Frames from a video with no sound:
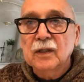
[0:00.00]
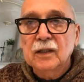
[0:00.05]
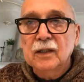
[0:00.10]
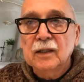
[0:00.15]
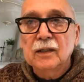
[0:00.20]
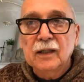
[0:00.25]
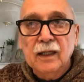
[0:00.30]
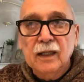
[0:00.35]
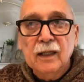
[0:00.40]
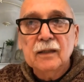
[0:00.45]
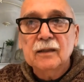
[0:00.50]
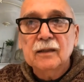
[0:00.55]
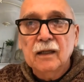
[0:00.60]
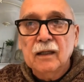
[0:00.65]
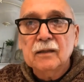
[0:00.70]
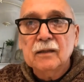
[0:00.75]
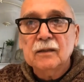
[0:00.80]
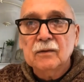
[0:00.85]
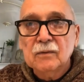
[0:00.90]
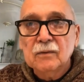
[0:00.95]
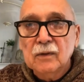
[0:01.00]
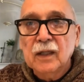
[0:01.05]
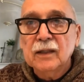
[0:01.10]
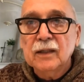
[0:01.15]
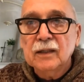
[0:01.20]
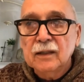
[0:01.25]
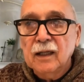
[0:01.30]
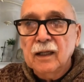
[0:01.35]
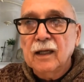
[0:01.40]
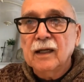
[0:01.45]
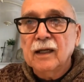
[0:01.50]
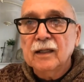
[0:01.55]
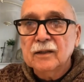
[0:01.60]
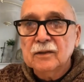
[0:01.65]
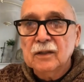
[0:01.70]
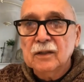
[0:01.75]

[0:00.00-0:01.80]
and they got the right guys,